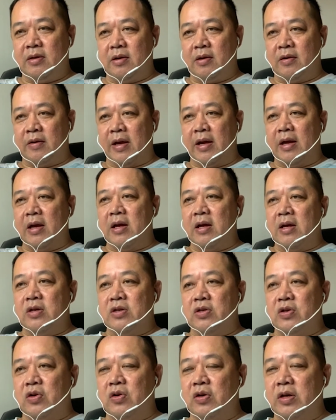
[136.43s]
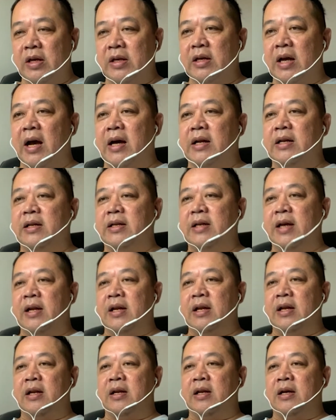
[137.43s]
All right. So other
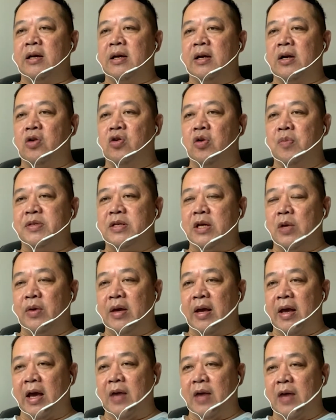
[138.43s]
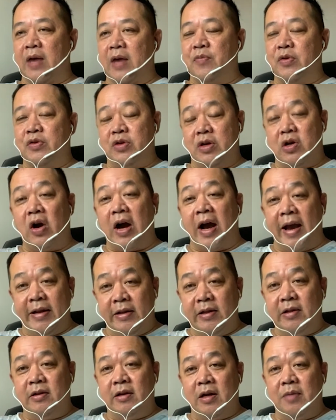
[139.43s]
than the groups that we have, which we call
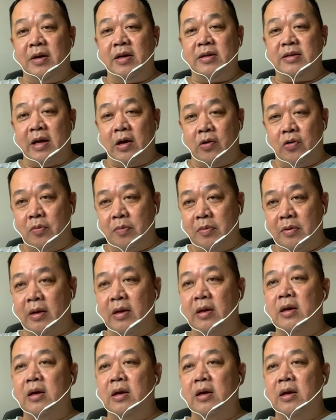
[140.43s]
idol, because we have group,